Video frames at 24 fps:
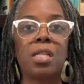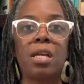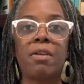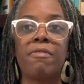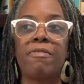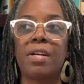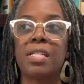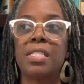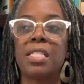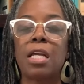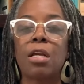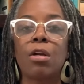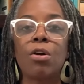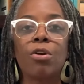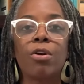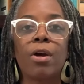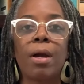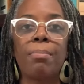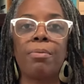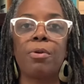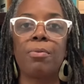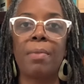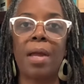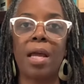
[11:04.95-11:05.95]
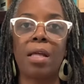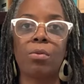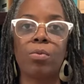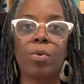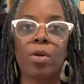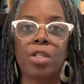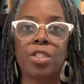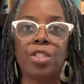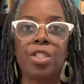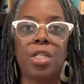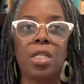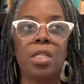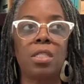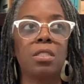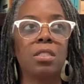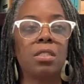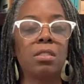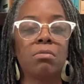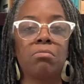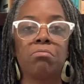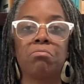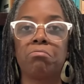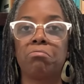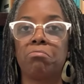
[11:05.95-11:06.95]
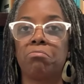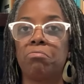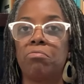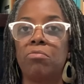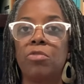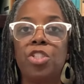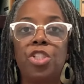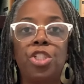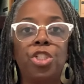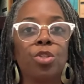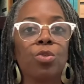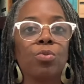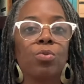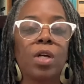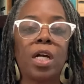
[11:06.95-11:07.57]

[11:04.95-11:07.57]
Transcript: If I say, go grab your math worksheets, she'll